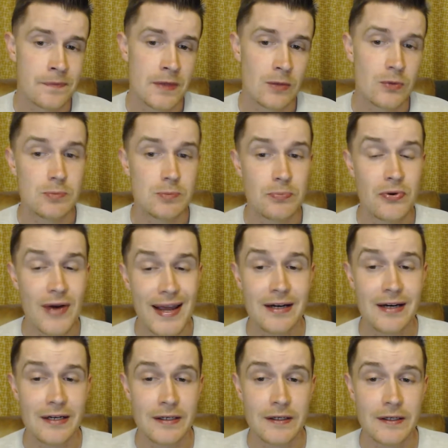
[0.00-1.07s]
was
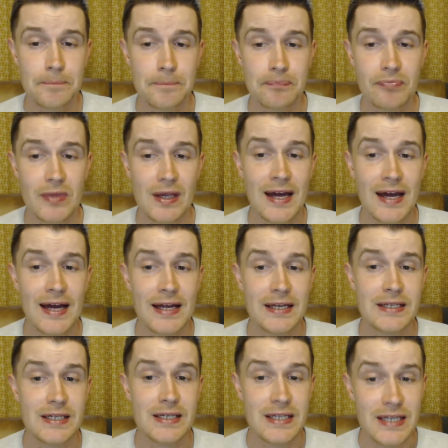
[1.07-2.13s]
pregnant
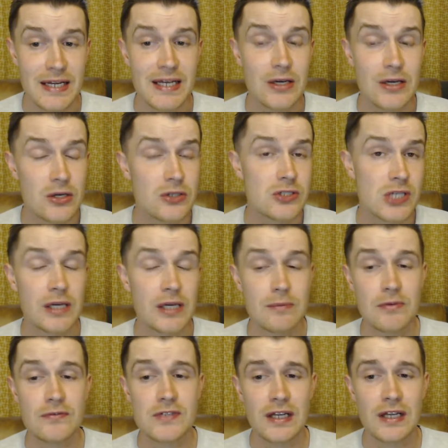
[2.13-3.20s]
and near her time
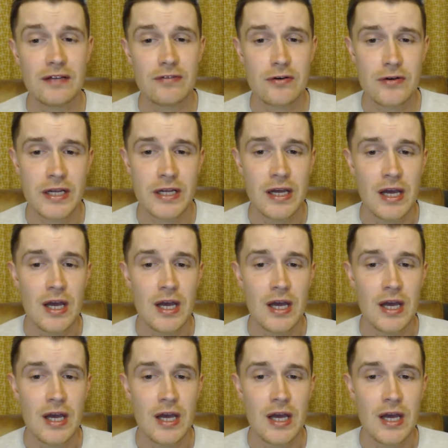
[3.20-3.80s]
of delivery.